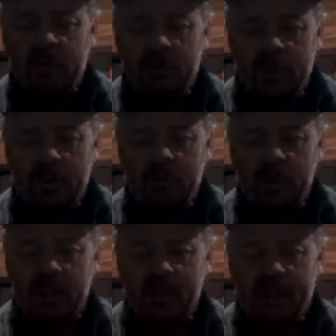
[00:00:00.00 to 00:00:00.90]
been through
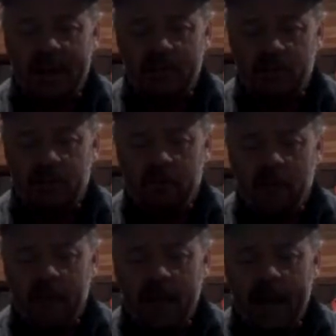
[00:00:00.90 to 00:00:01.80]
the sizer for
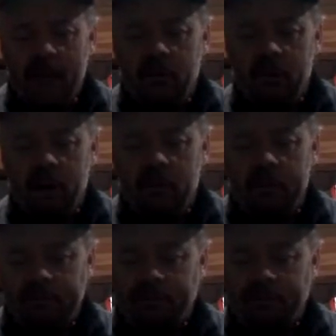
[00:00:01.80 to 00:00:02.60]
the Makarov,